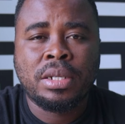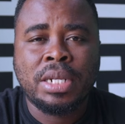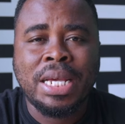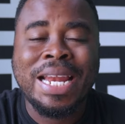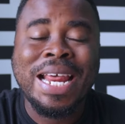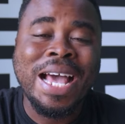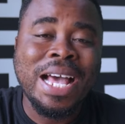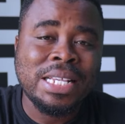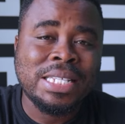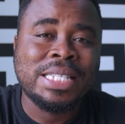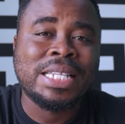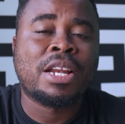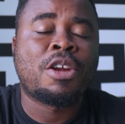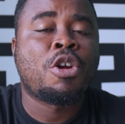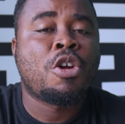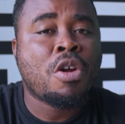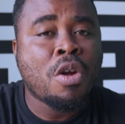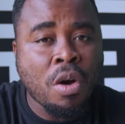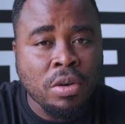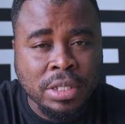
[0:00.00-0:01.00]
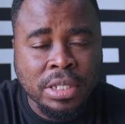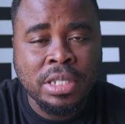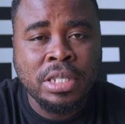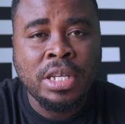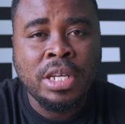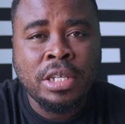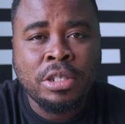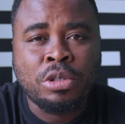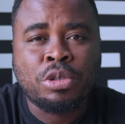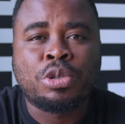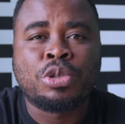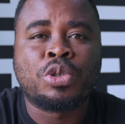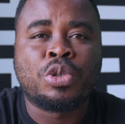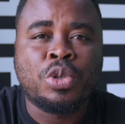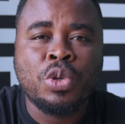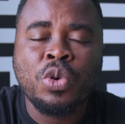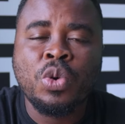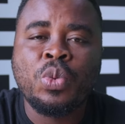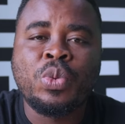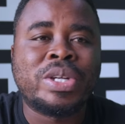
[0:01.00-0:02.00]
It has a lot to
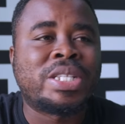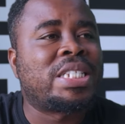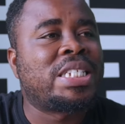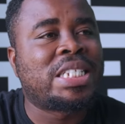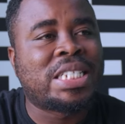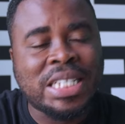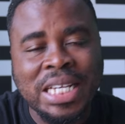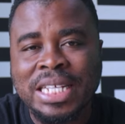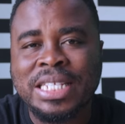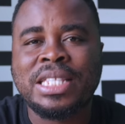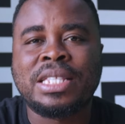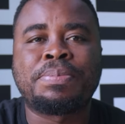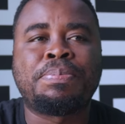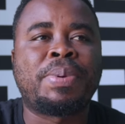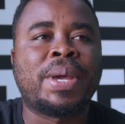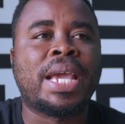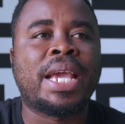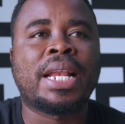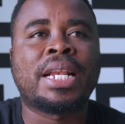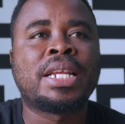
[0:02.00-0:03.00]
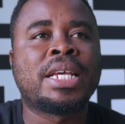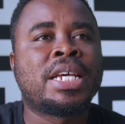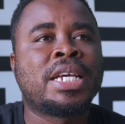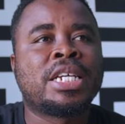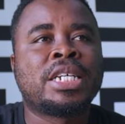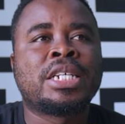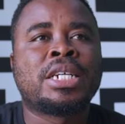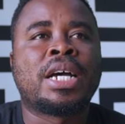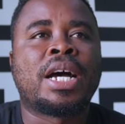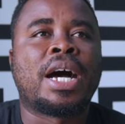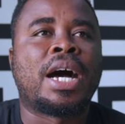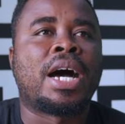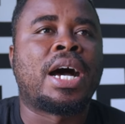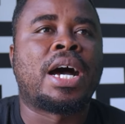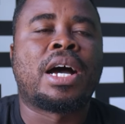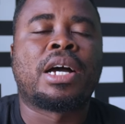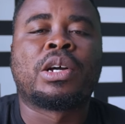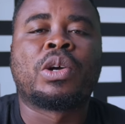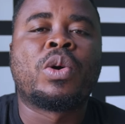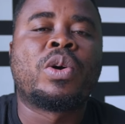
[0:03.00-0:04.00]
do with just being
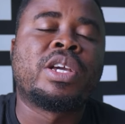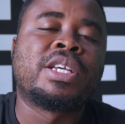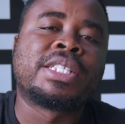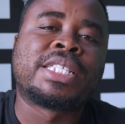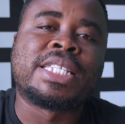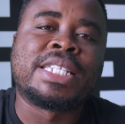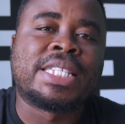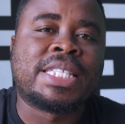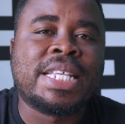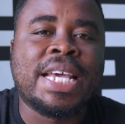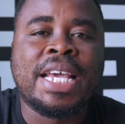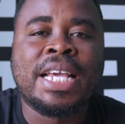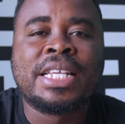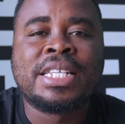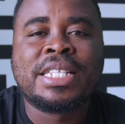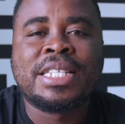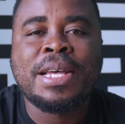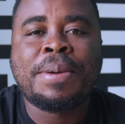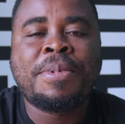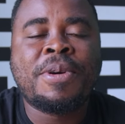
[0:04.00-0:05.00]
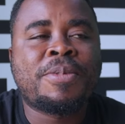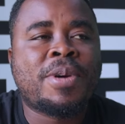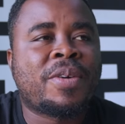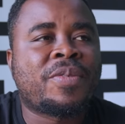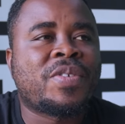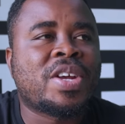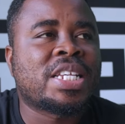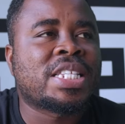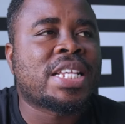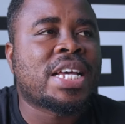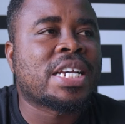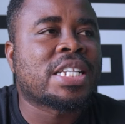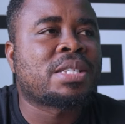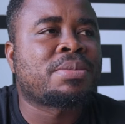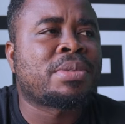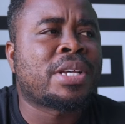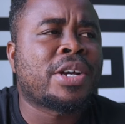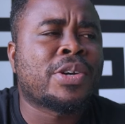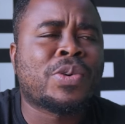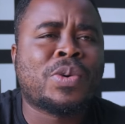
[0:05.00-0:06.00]
uh, going to stay. Some of my friends asked
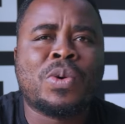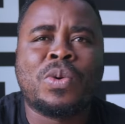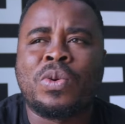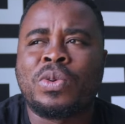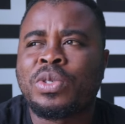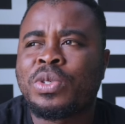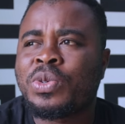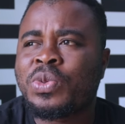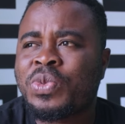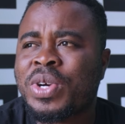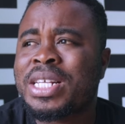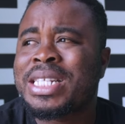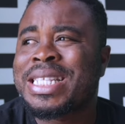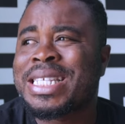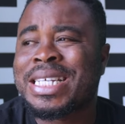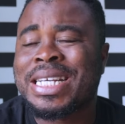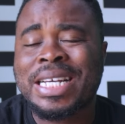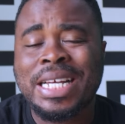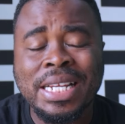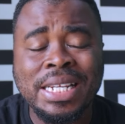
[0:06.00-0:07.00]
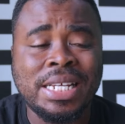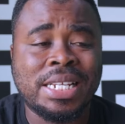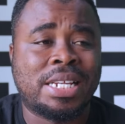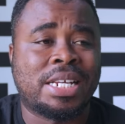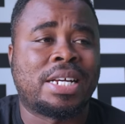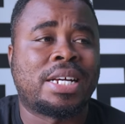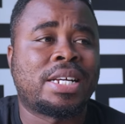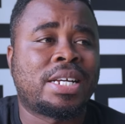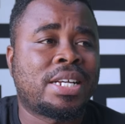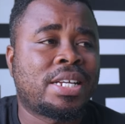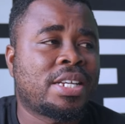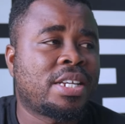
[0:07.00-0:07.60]
me, oh, you went to Canada.